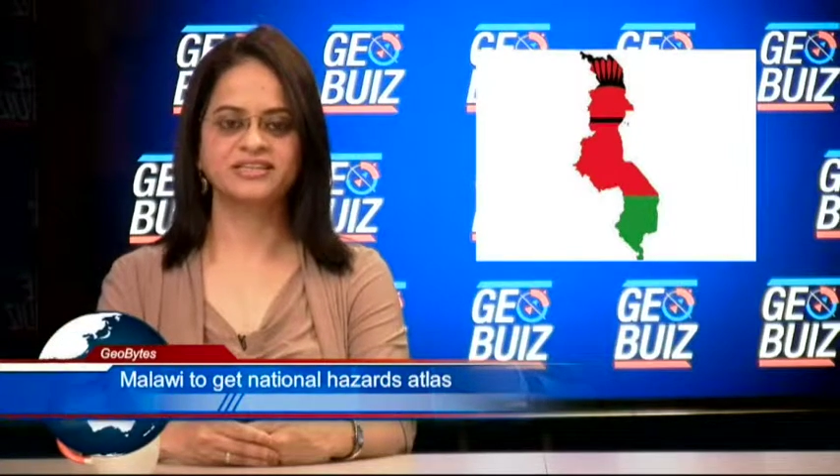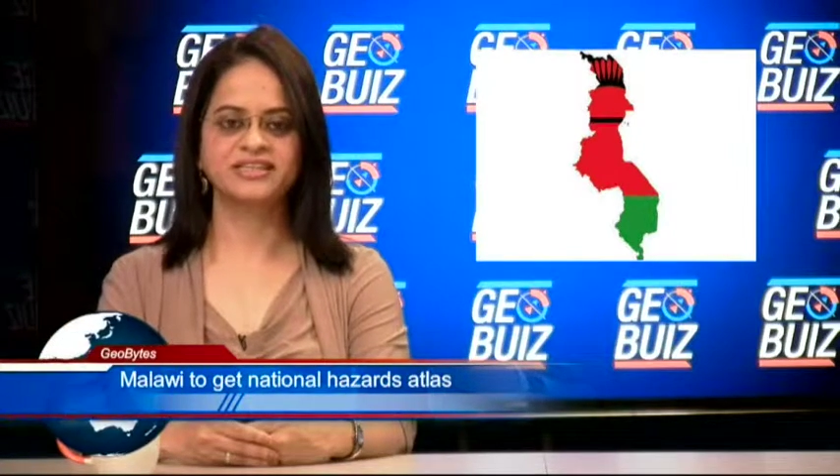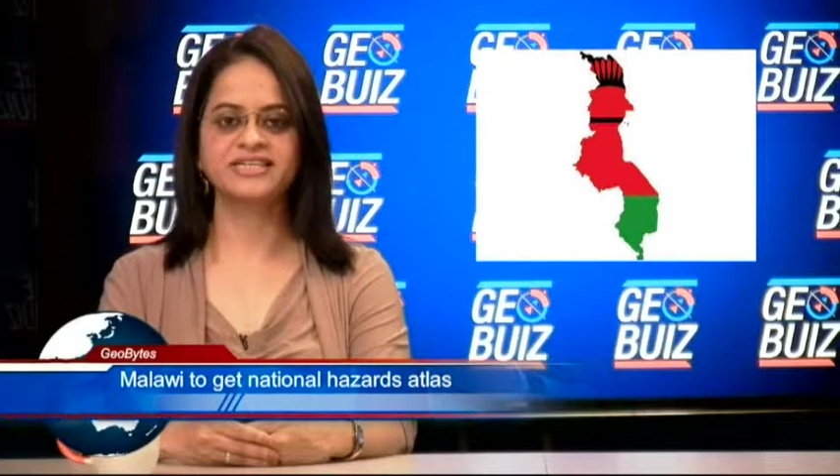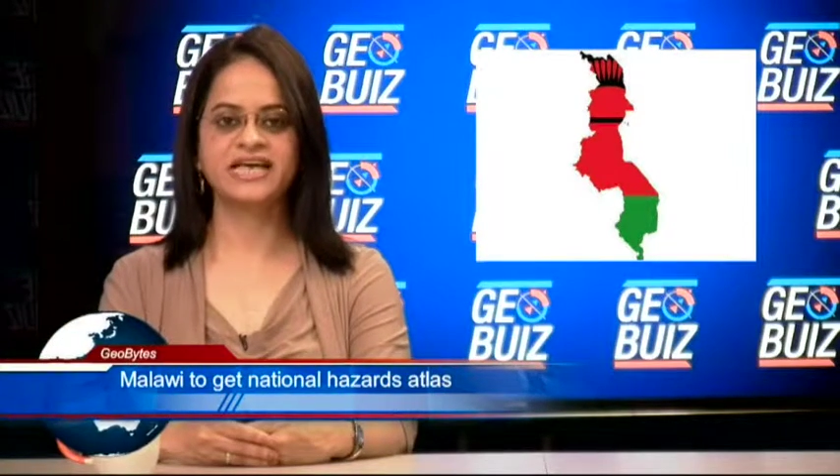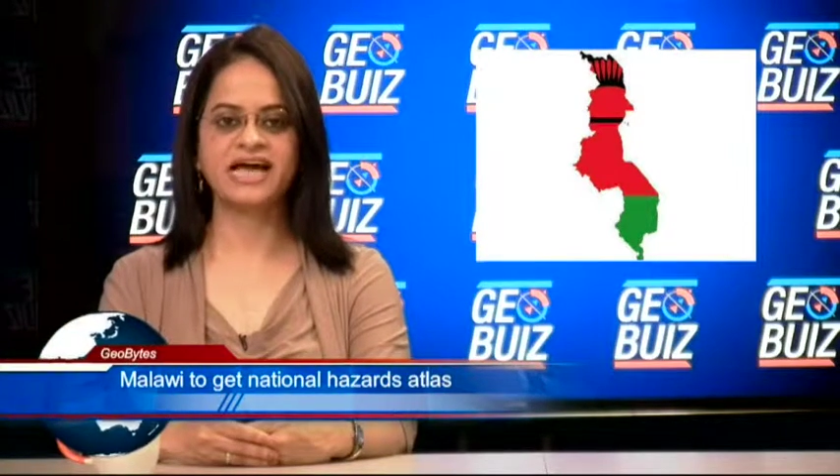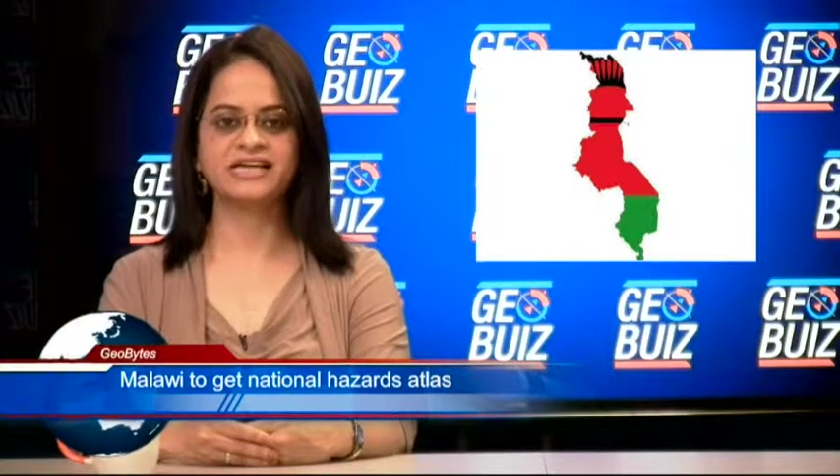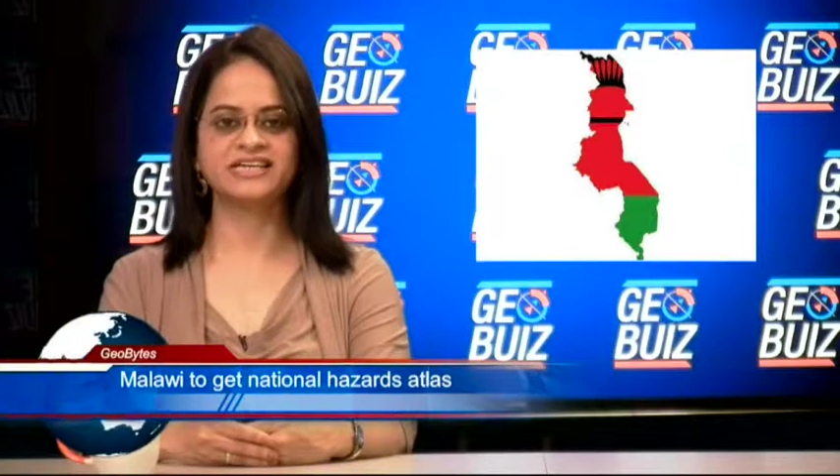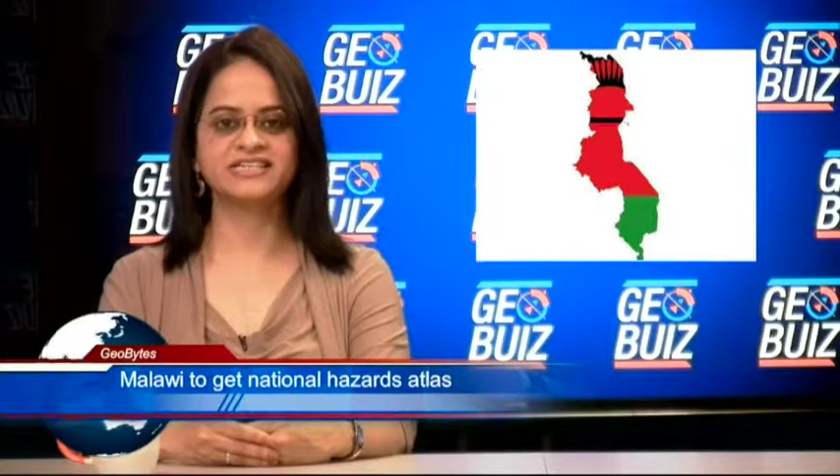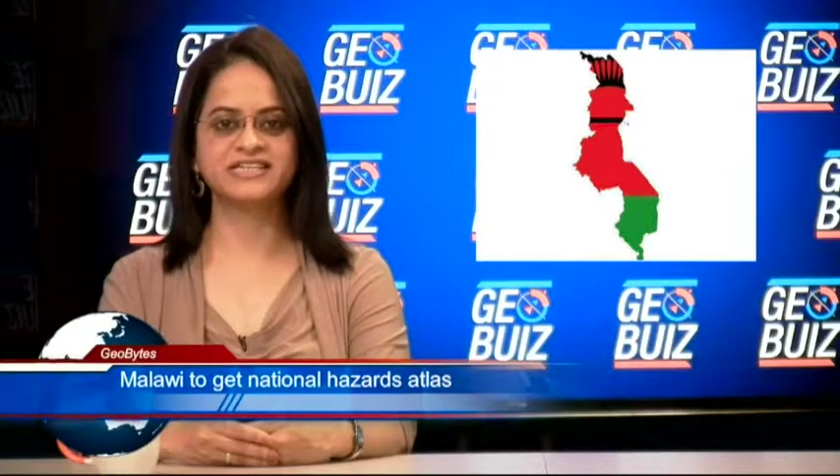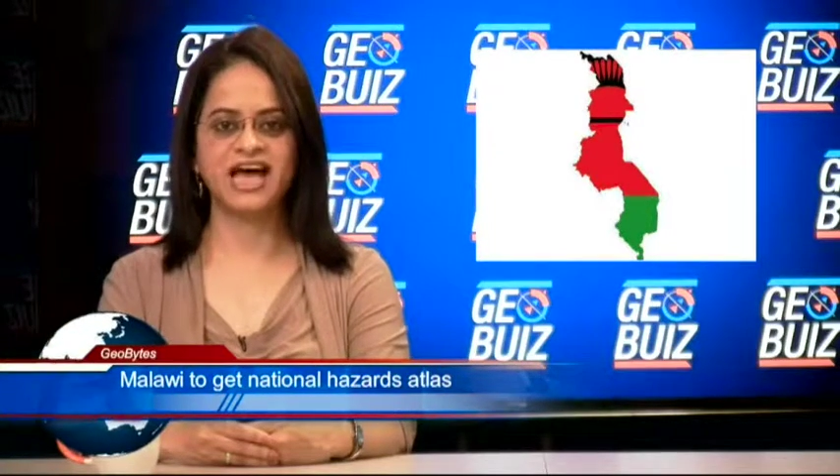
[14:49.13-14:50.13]
This
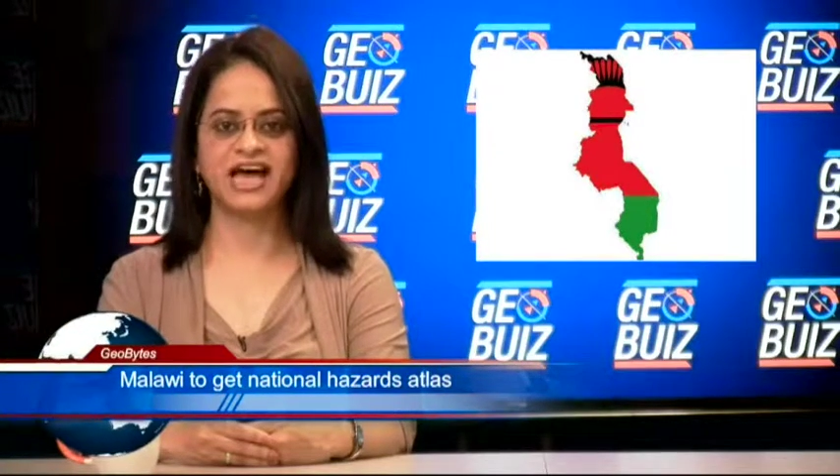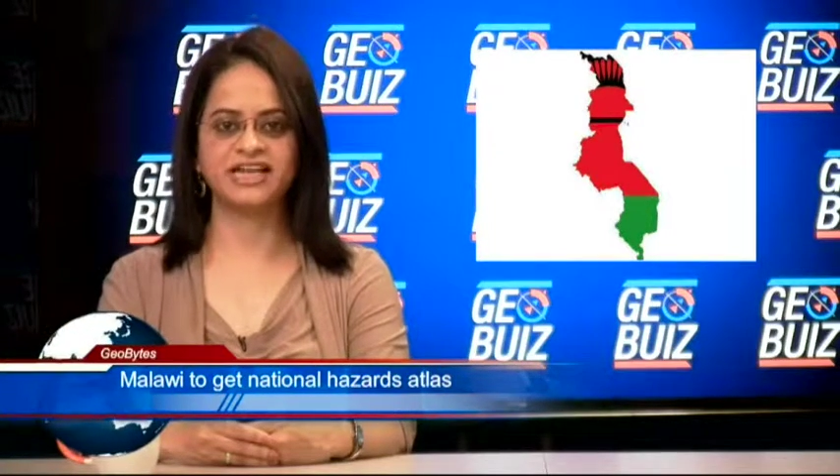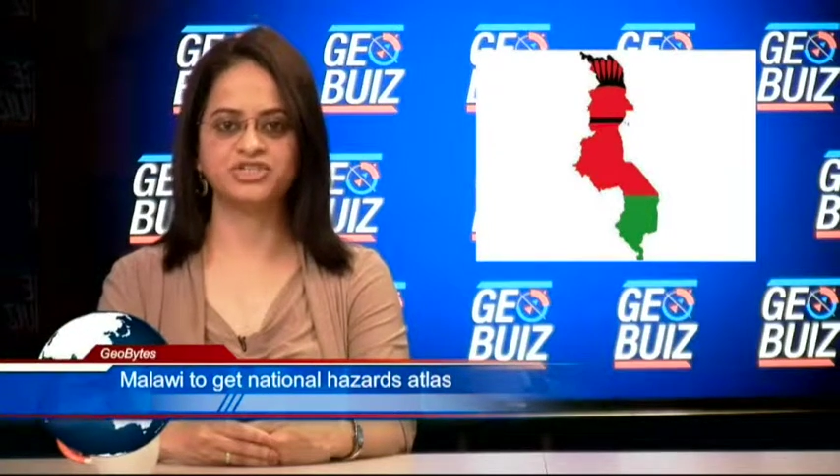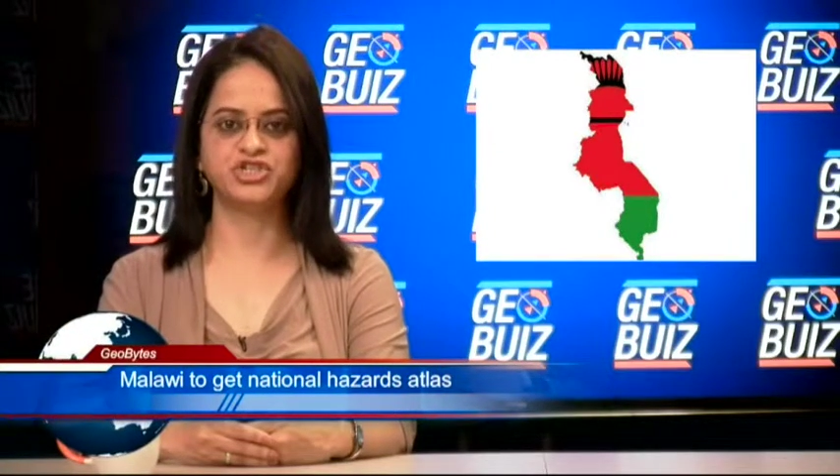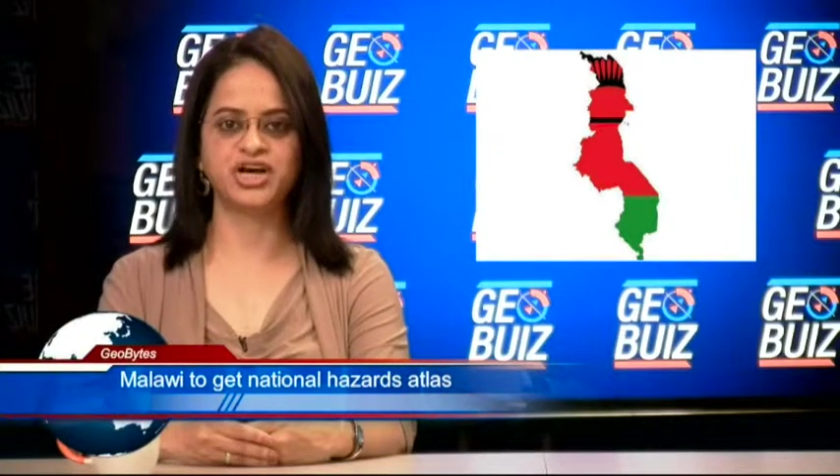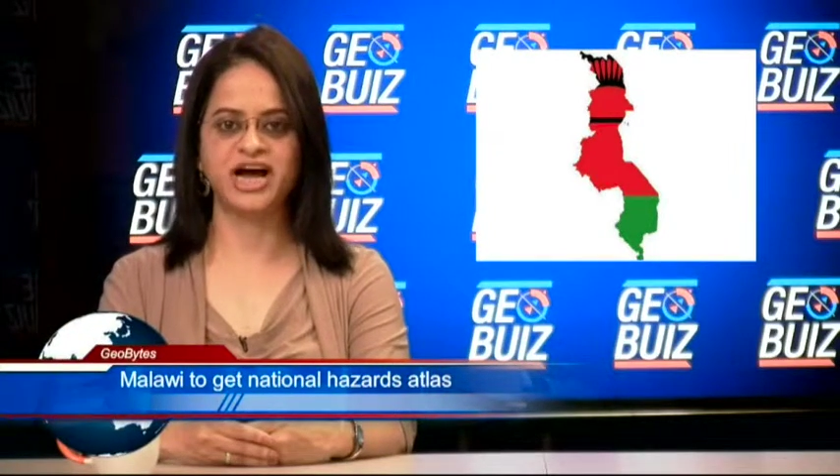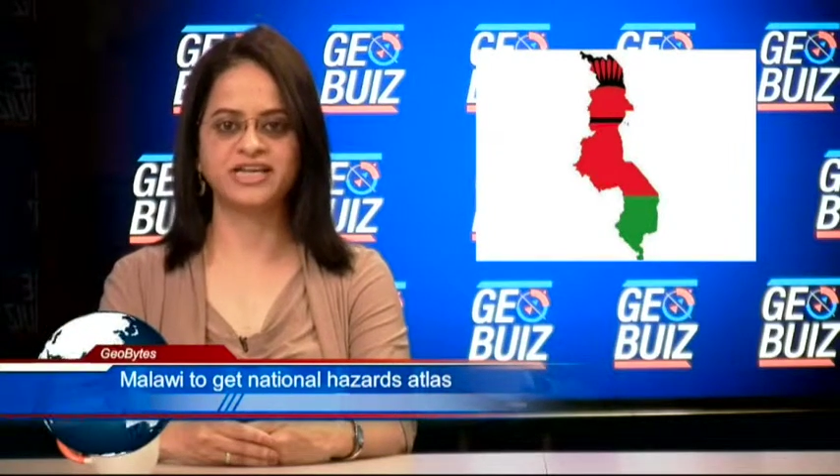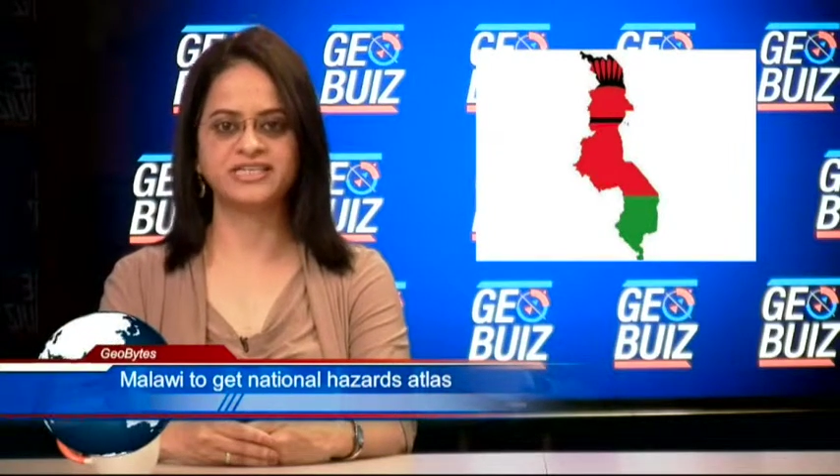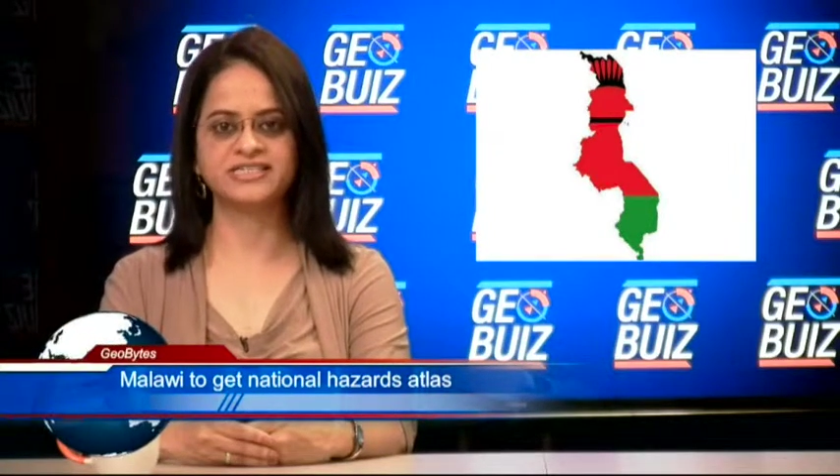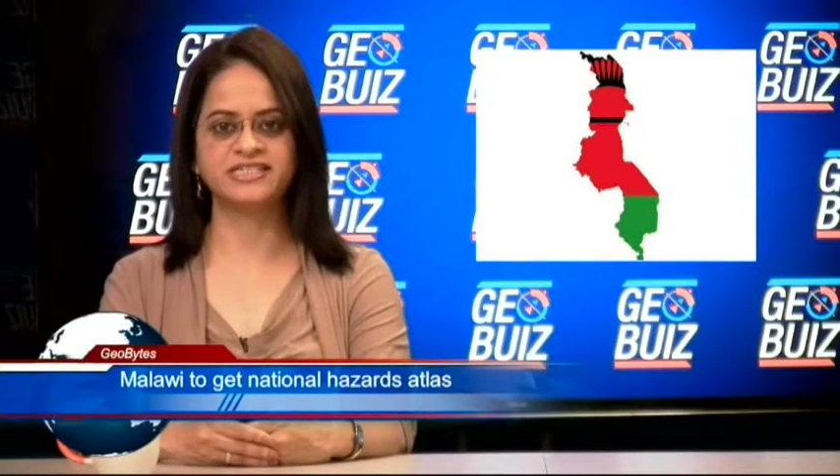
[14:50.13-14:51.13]
atlas and
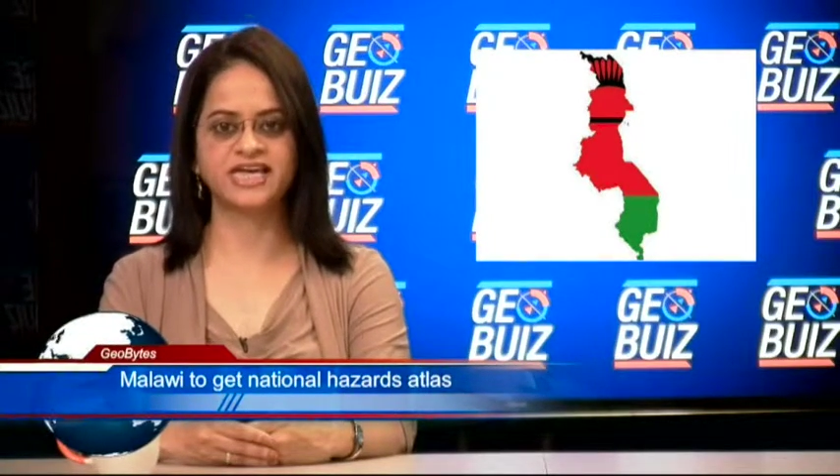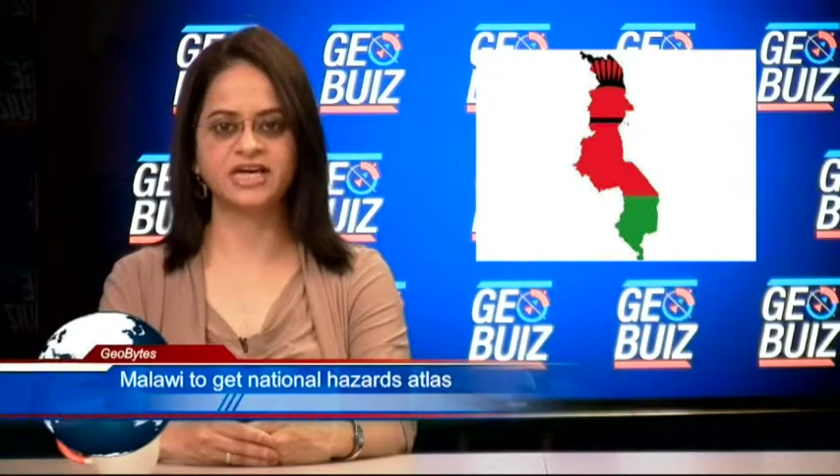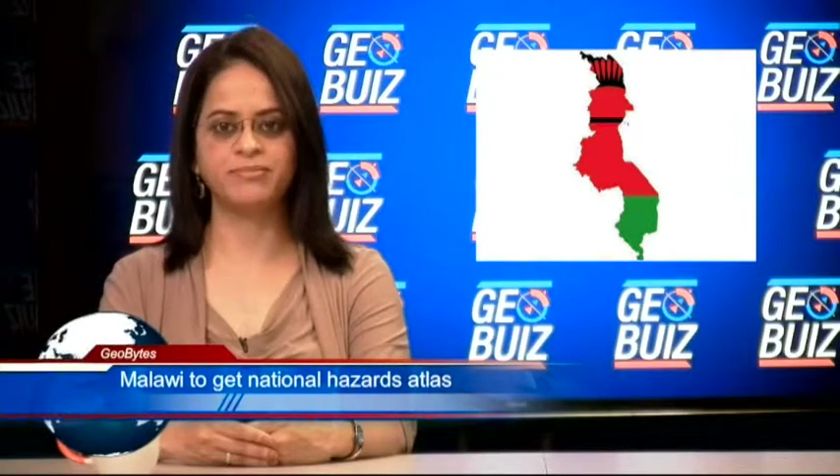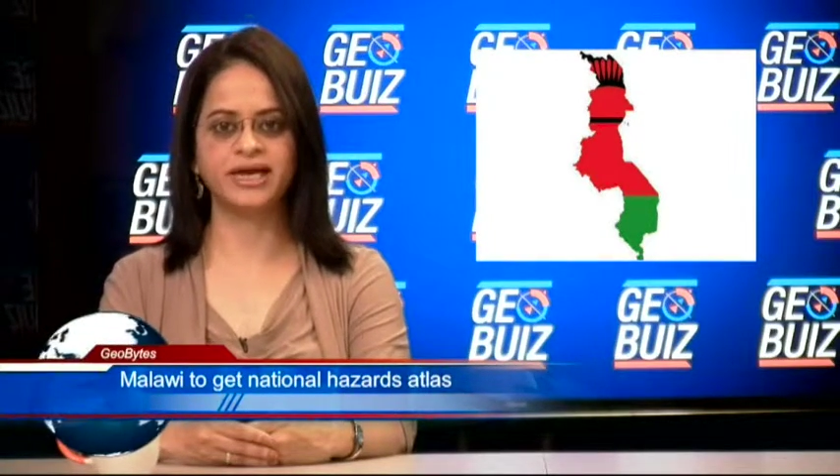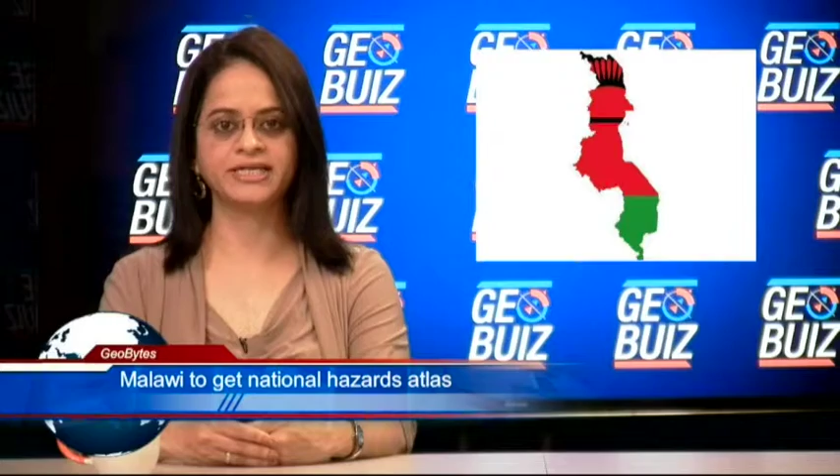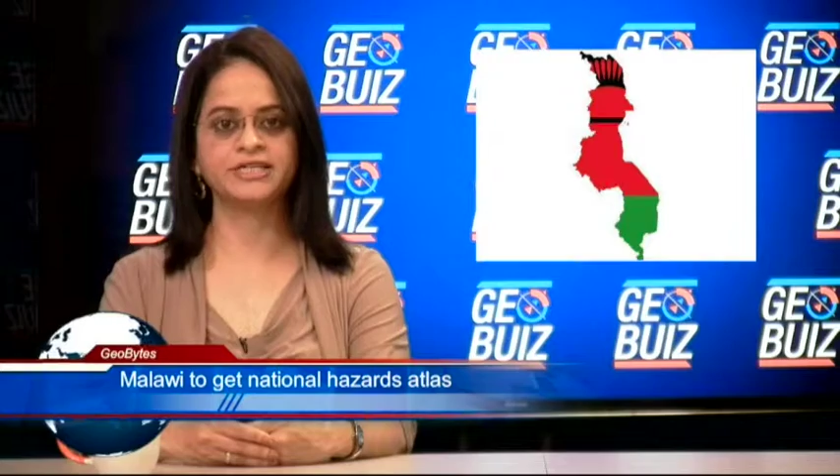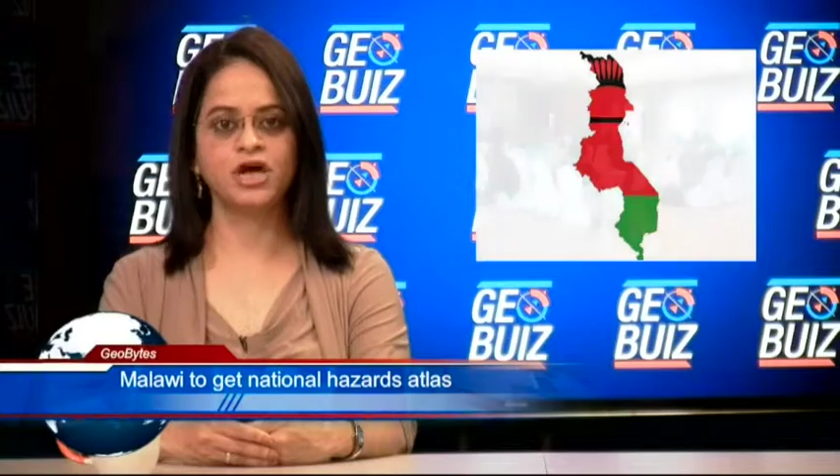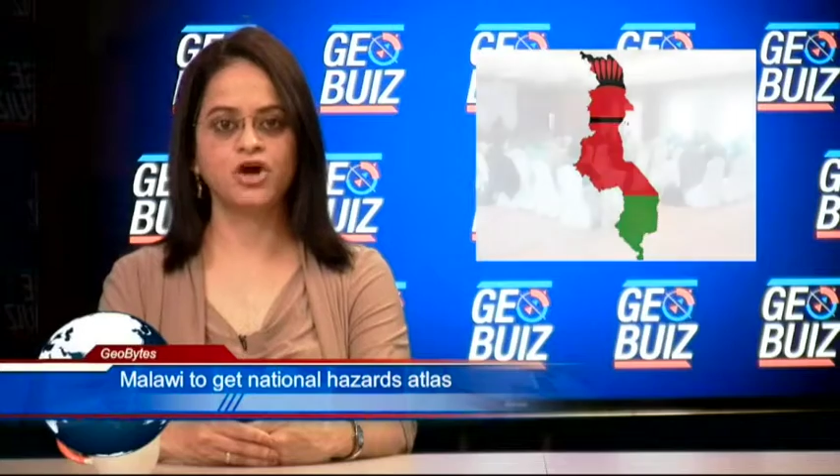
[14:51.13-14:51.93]
GIS database